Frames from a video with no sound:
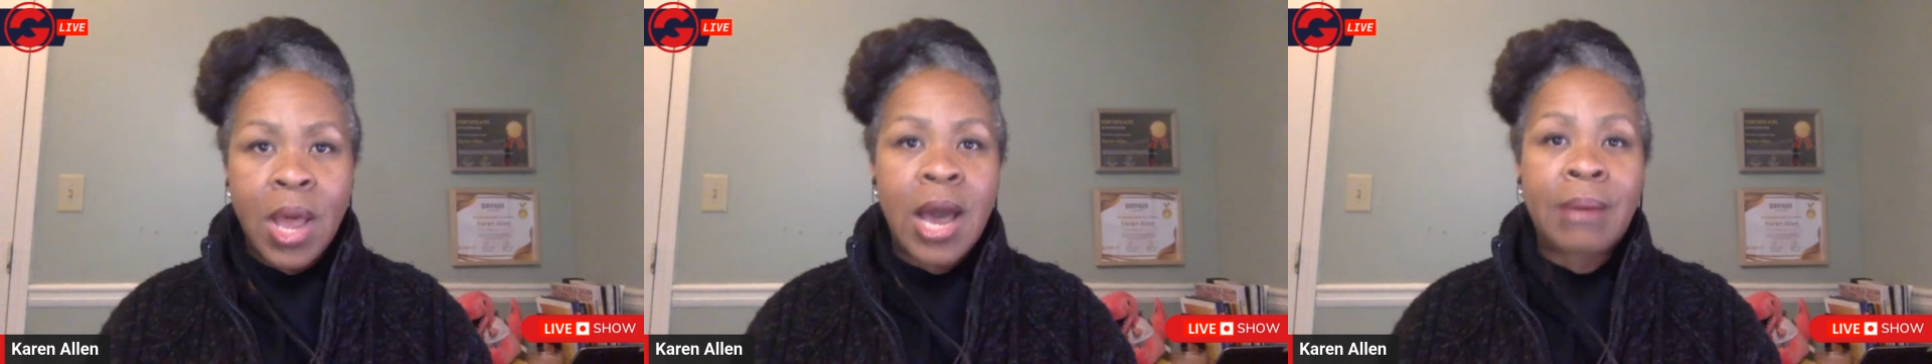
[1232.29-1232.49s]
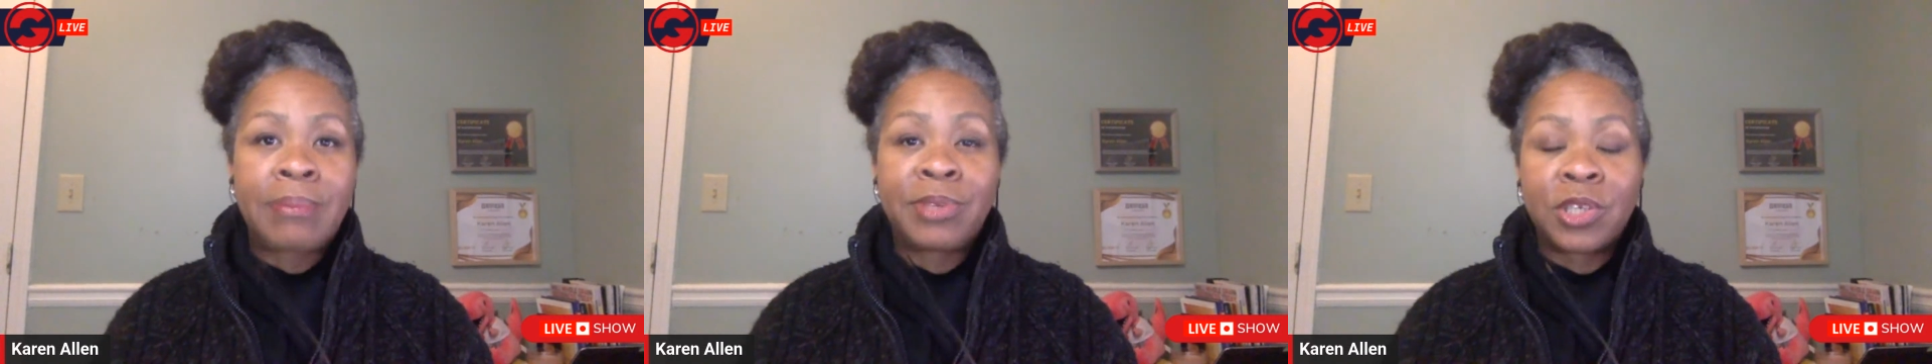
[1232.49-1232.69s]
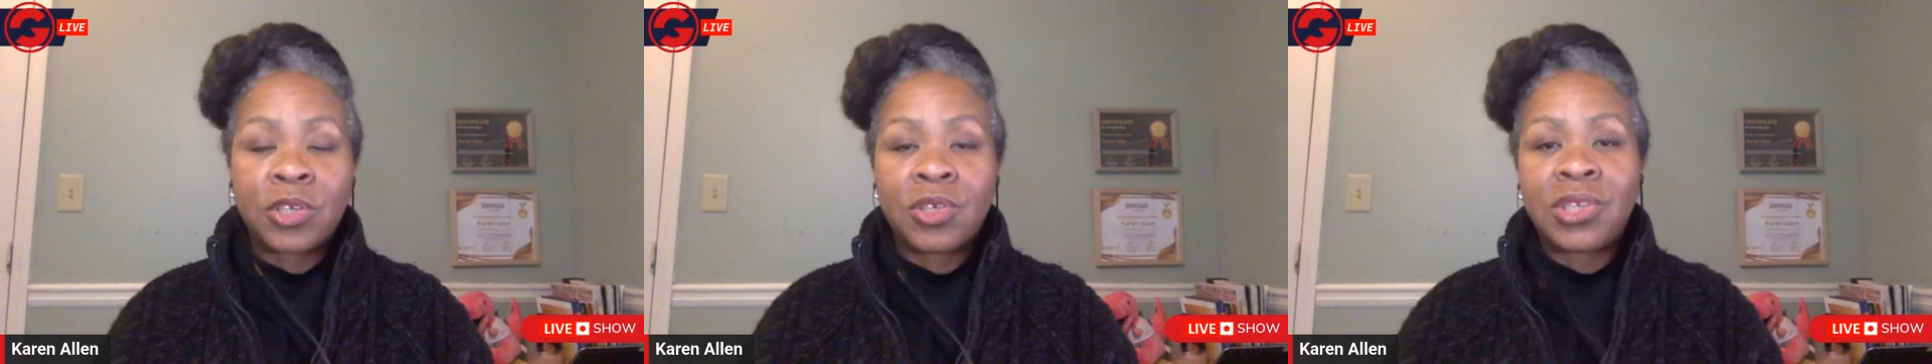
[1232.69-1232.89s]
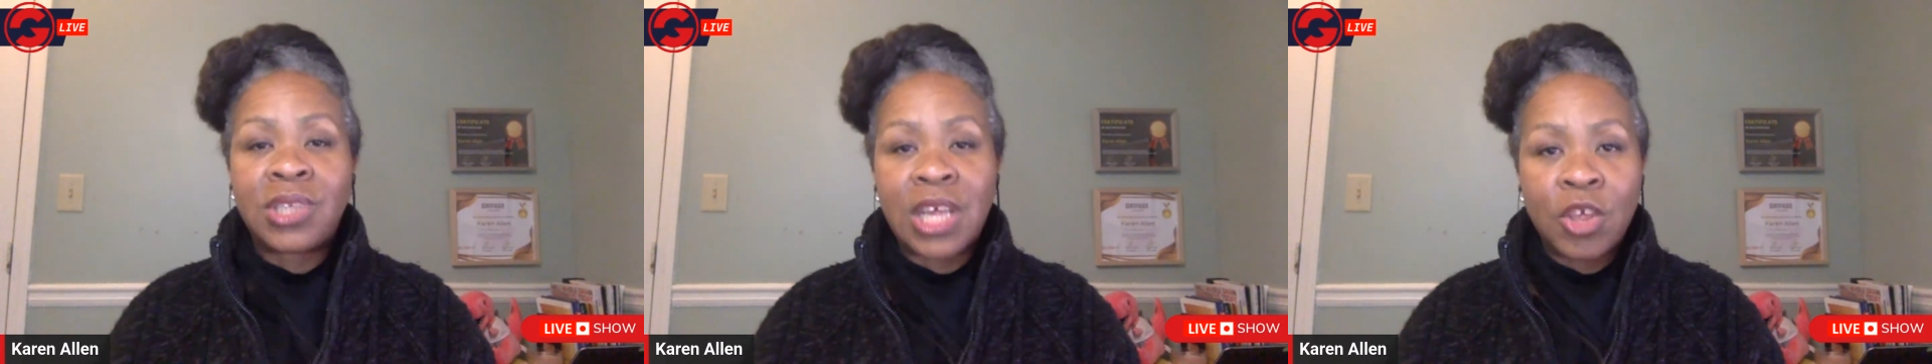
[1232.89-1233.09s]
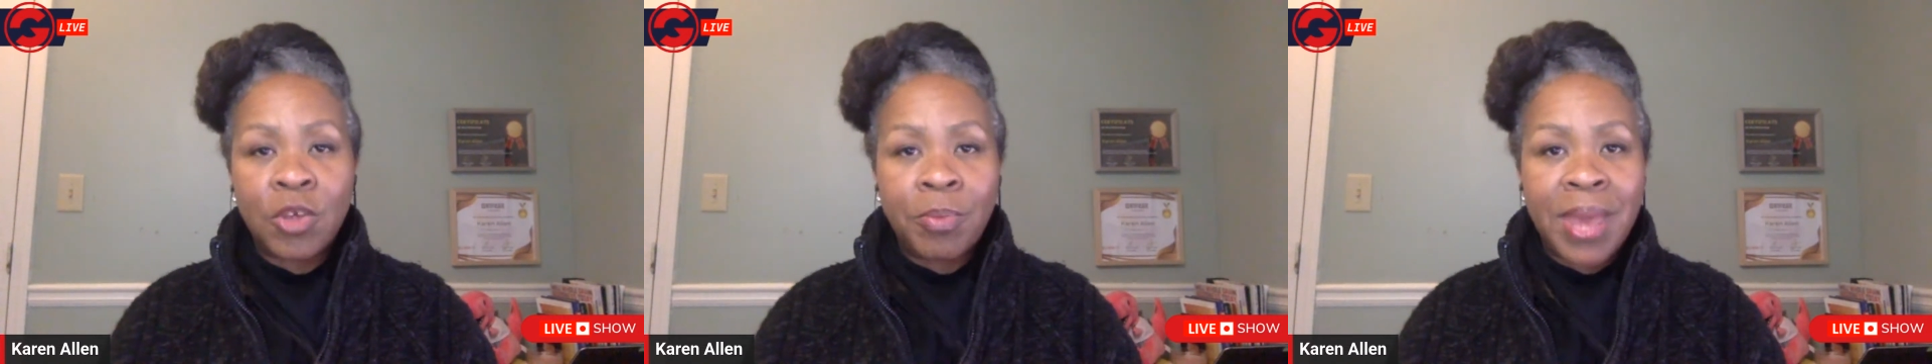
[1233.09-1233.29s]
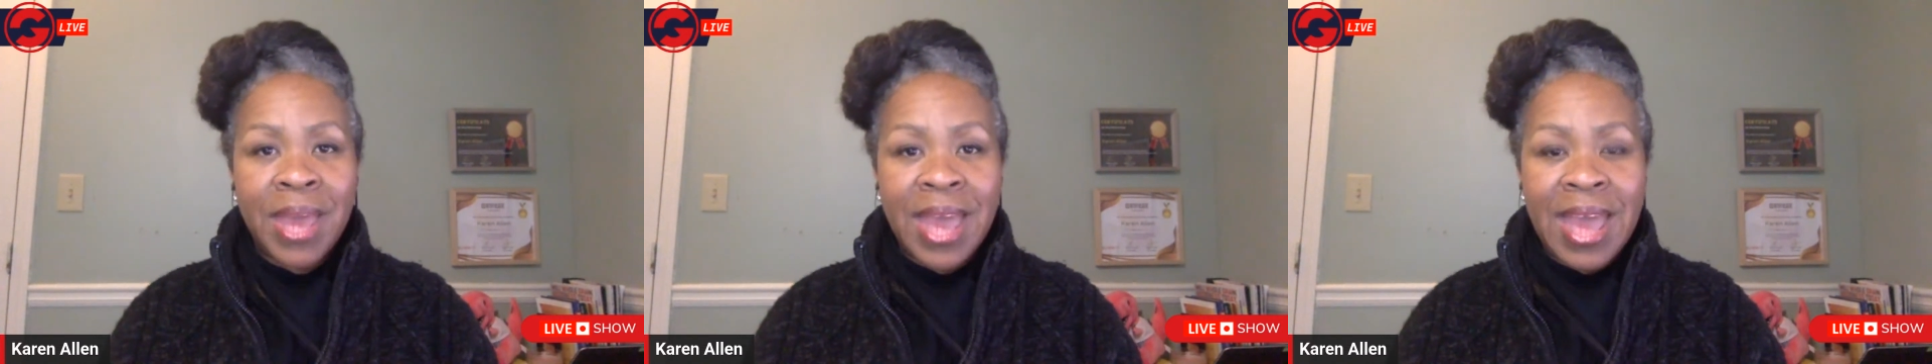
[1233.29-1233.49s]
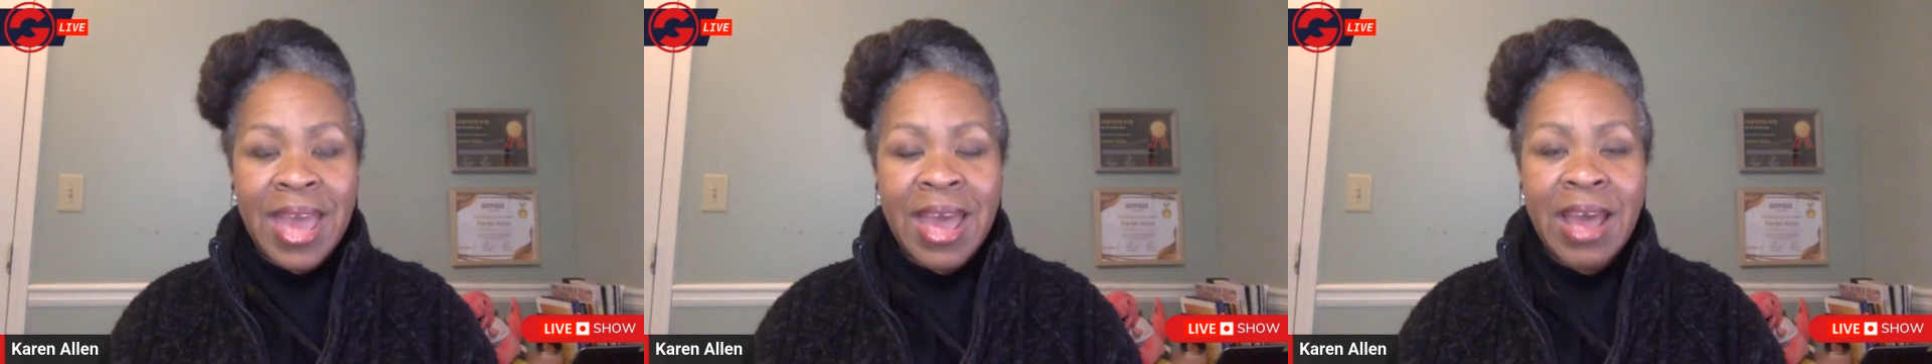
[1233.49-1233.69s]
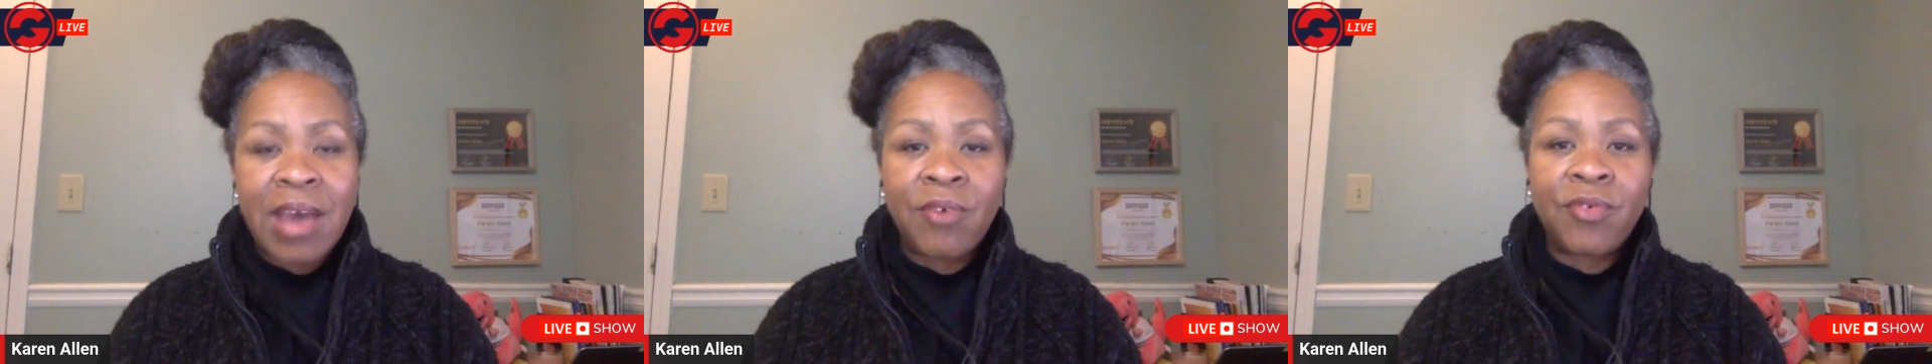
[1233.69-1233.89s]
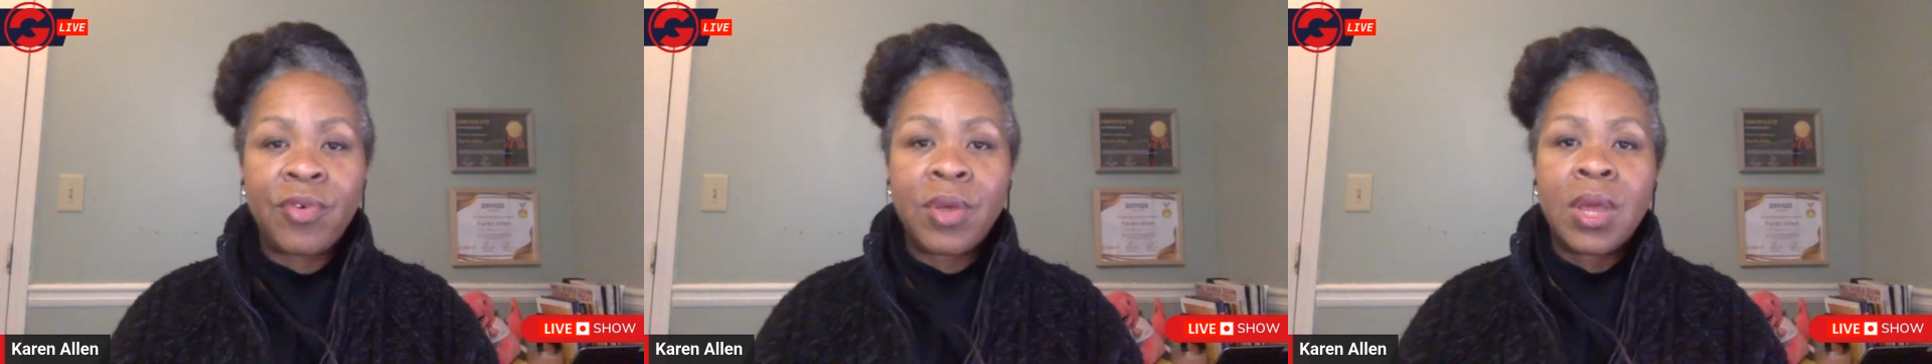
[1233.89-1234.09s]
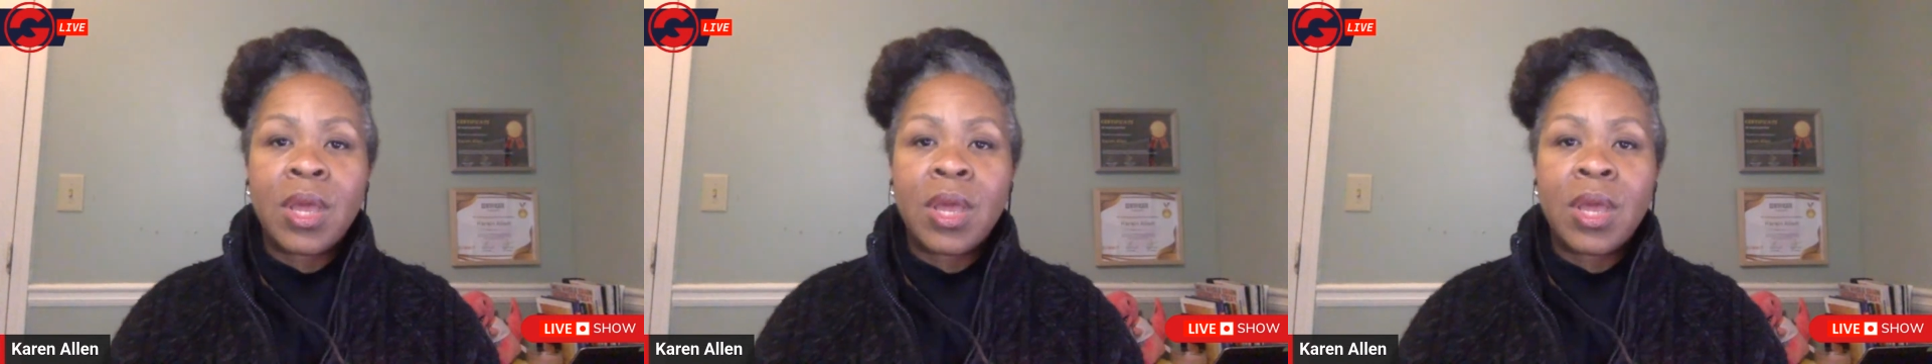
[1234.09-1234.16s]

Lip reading: obstacles that you may have